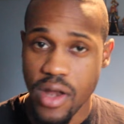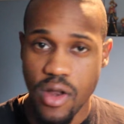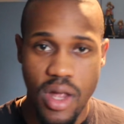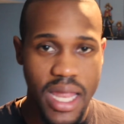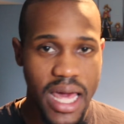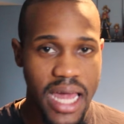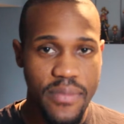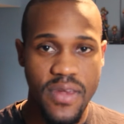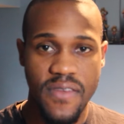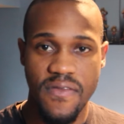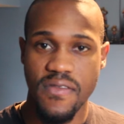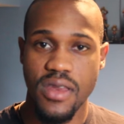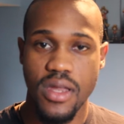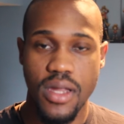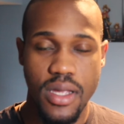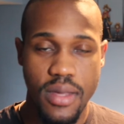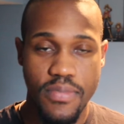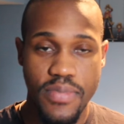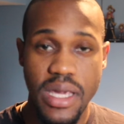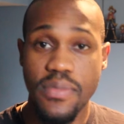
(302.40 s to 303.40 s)
I know a lot of people
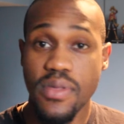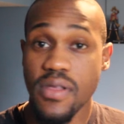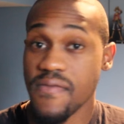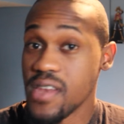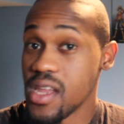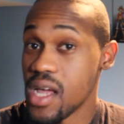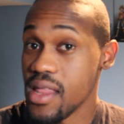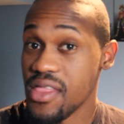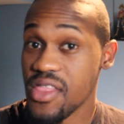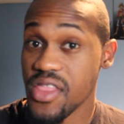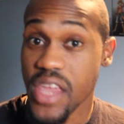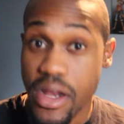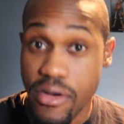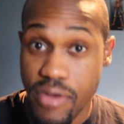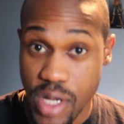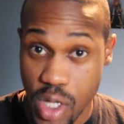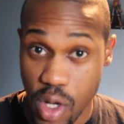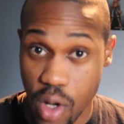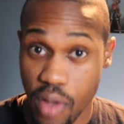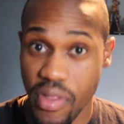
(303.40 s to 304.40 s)
people have done
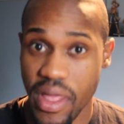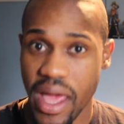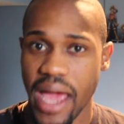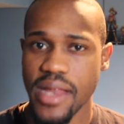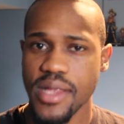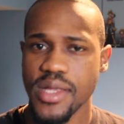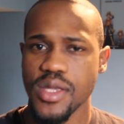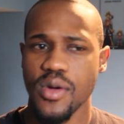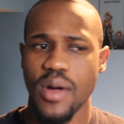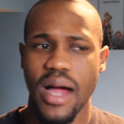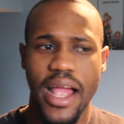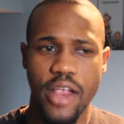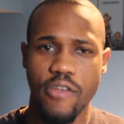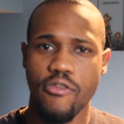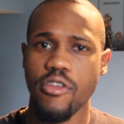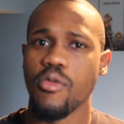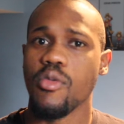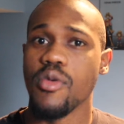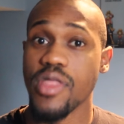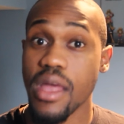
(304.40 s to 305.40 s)
theories on that, so I
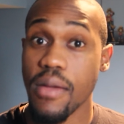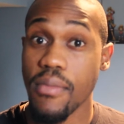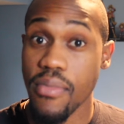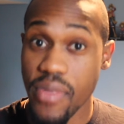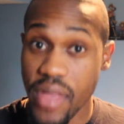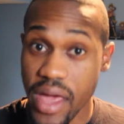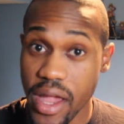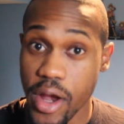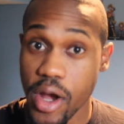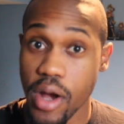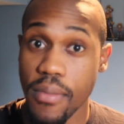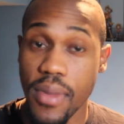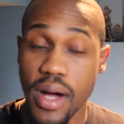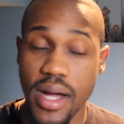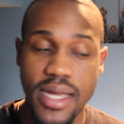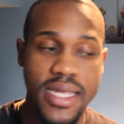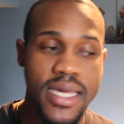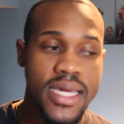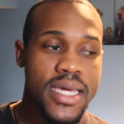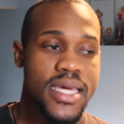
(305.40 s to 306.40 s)
agree with them there.
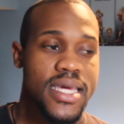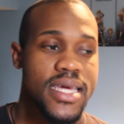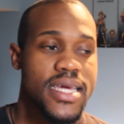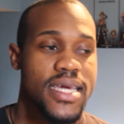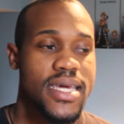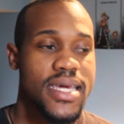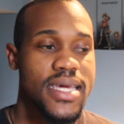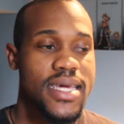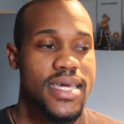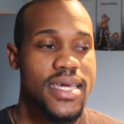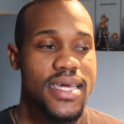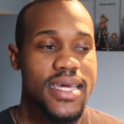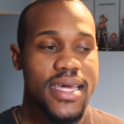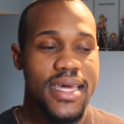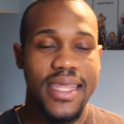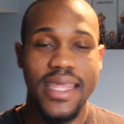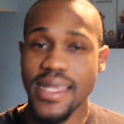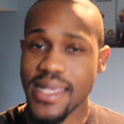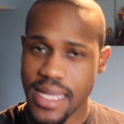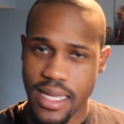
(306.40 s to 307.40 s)
But
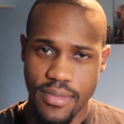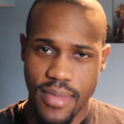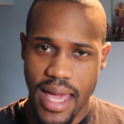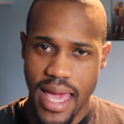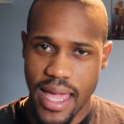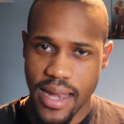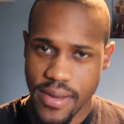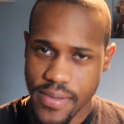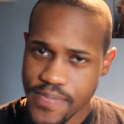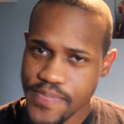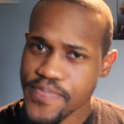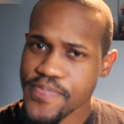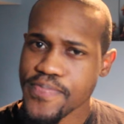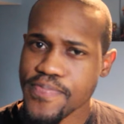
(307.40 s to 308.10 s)
listen, man,